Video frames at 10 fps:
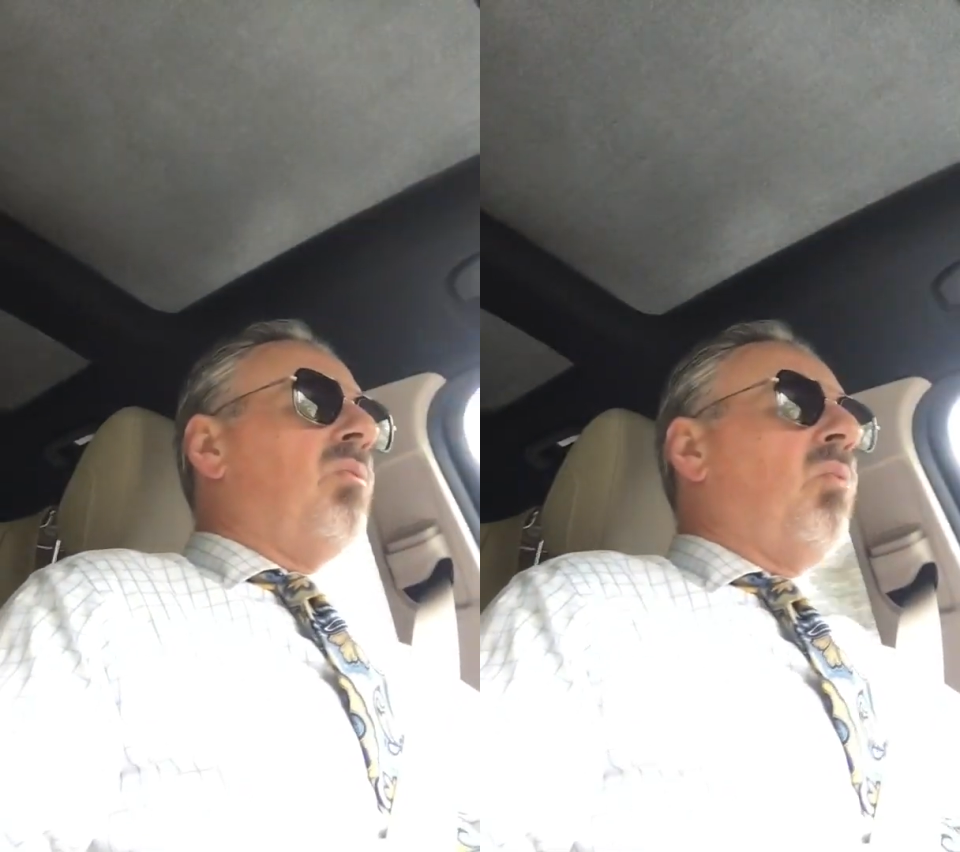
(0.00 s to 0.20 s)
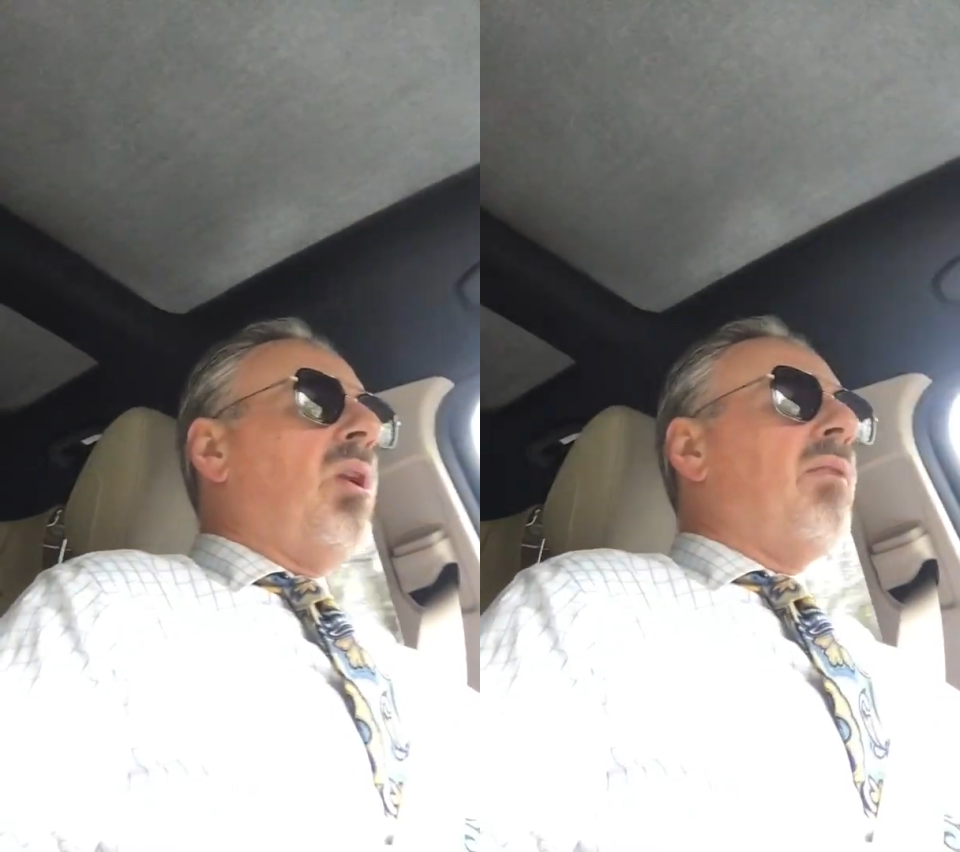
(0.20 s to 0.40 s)

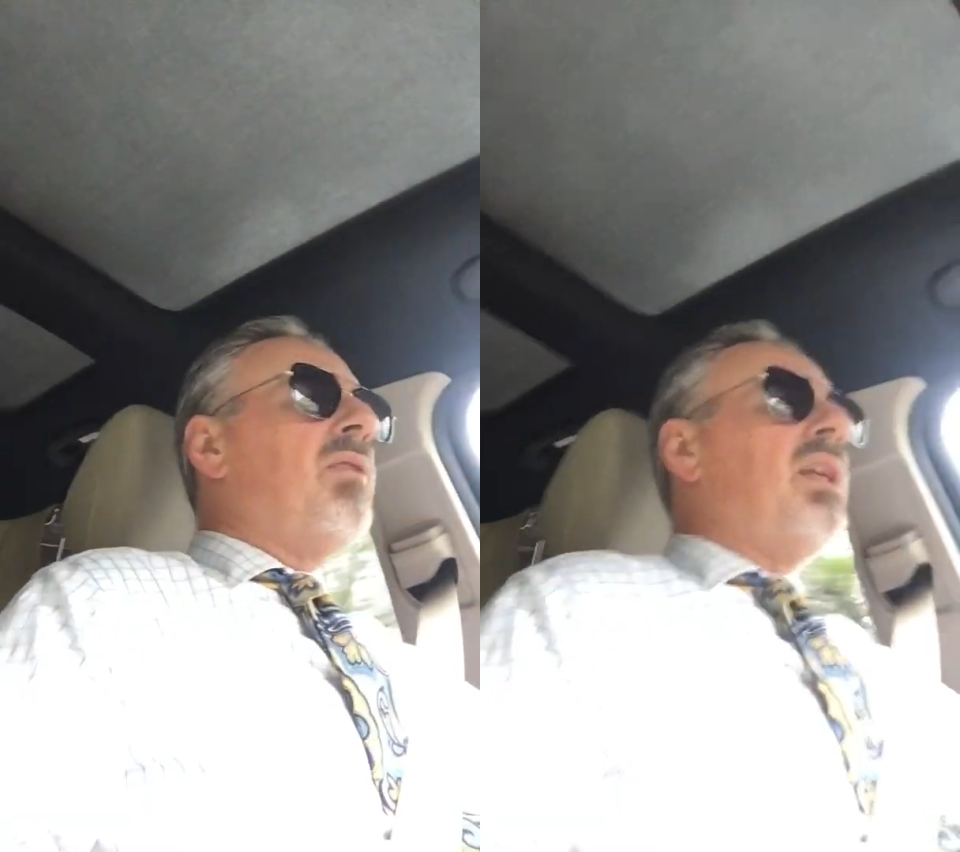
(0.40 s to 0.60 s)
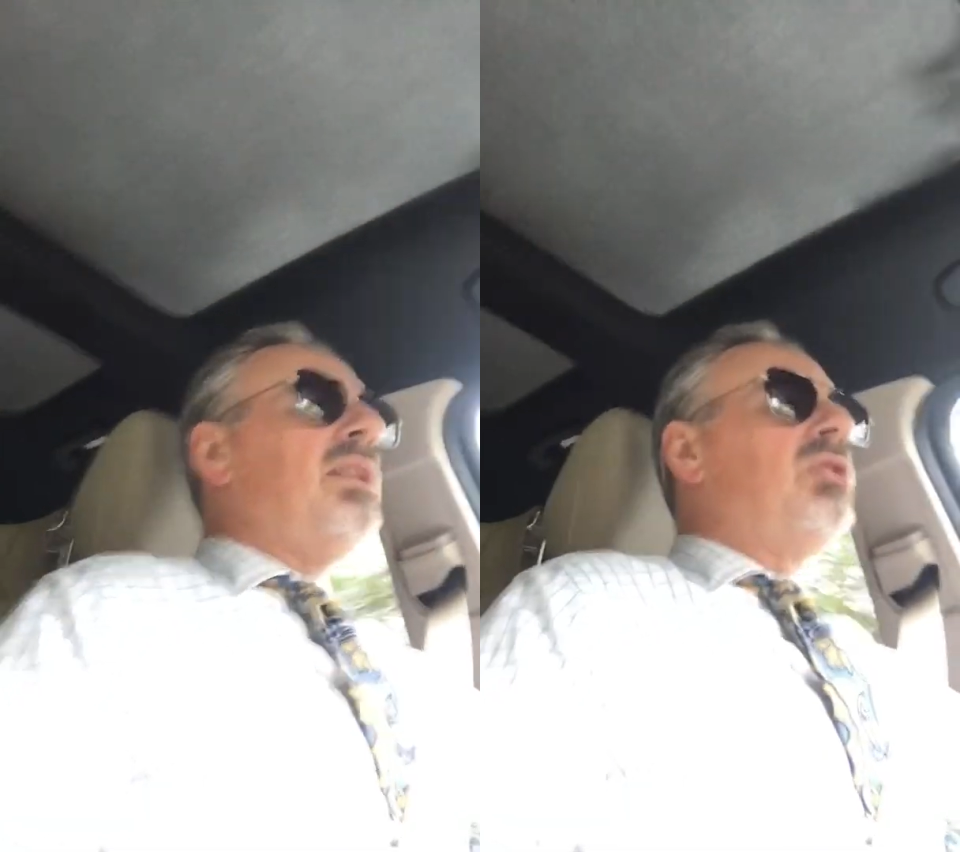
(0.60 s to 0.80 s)
whatever
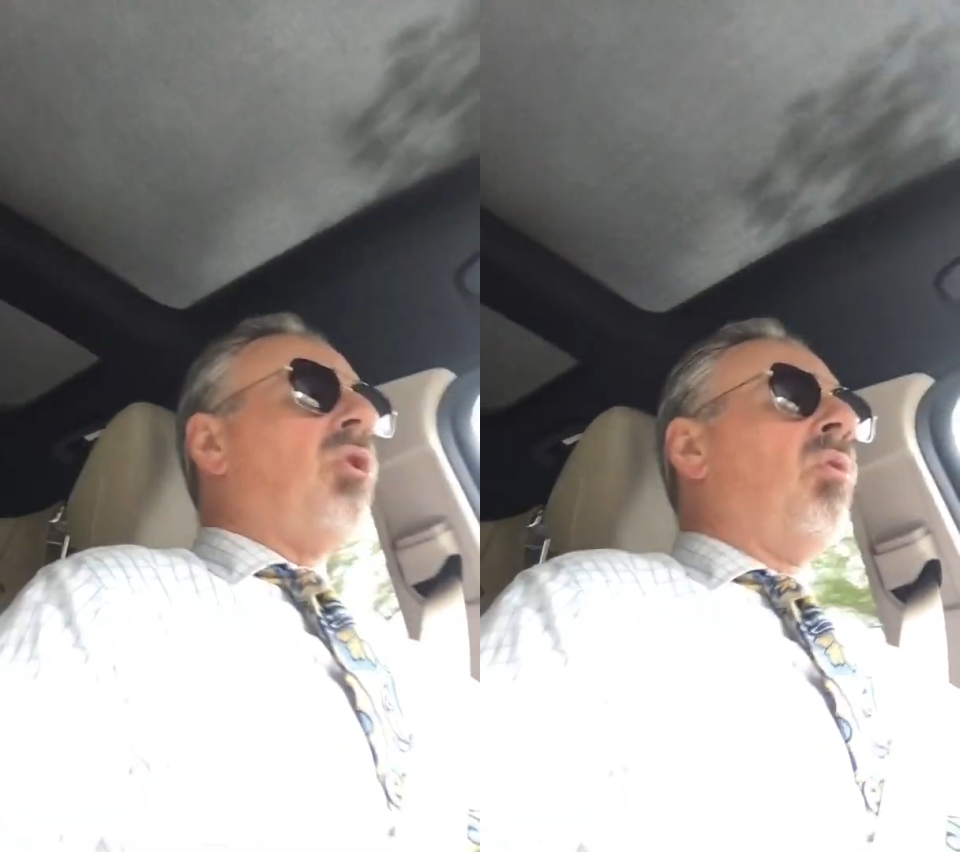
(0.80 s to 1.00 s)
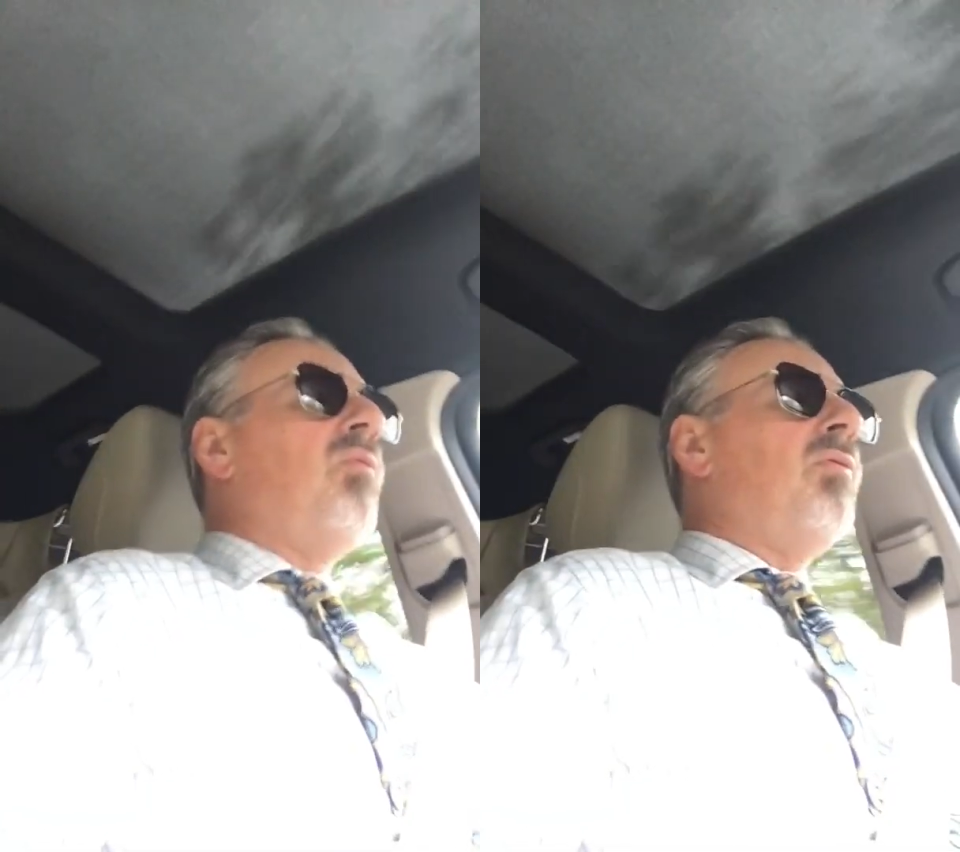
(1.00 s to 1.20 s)
they
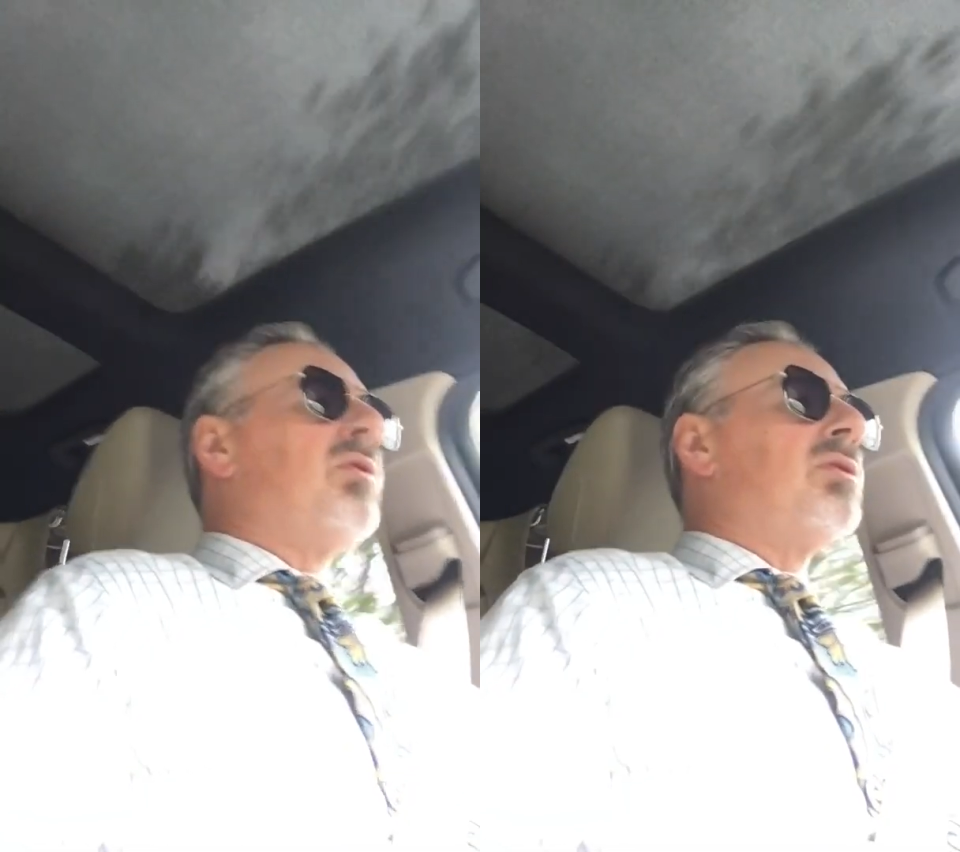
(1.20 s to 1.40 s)
don't feel